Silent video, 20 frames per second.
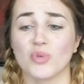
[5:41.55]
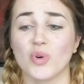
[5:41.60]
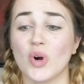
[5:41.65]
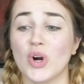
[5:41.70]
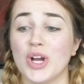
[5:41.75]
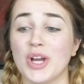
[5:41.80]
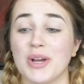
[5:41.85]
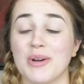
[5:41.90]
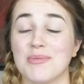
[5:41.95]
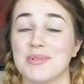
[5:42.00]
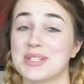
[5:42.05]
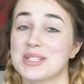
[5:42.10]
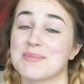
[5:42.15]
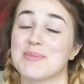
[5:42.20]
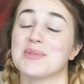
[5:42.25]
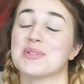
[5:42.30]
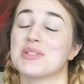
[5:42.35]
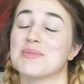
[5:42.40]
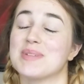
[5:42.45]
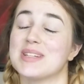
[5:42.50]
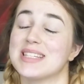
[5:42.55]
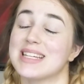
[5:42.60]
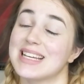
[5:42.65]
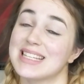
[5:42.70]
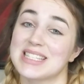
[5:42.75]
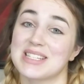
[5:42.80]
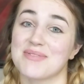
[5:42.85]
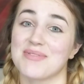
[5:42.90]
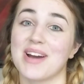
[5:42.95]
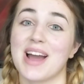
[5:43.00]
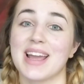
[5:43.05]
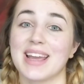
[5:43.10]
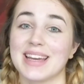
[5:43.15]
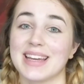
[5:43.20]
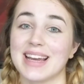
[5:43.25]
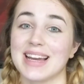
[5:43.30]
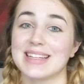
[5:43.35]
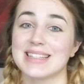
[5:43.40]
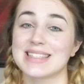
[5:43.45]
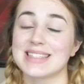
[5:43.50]
Roy was supposed to be testifying
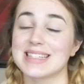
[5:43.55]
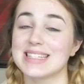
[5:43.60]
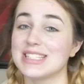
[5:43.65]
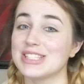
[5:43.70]
against